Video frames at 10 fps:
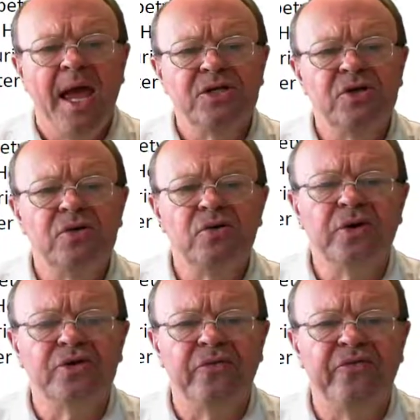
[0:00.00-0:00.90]
As you
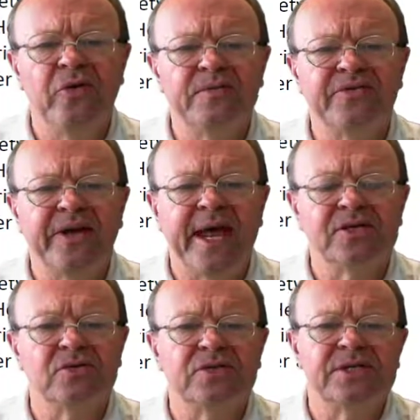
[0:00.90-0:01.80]
look at your firm's
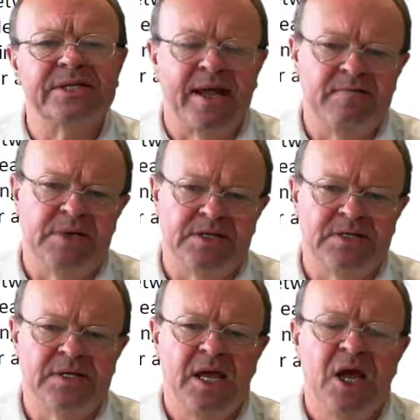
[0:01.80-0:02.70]
financial
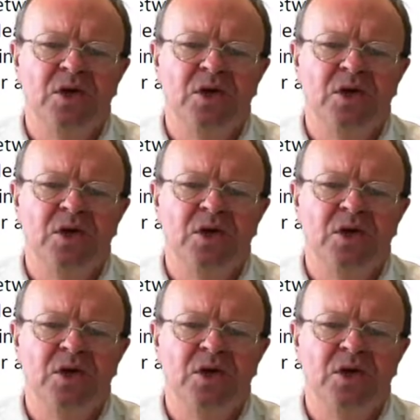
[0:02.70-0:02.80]
statements,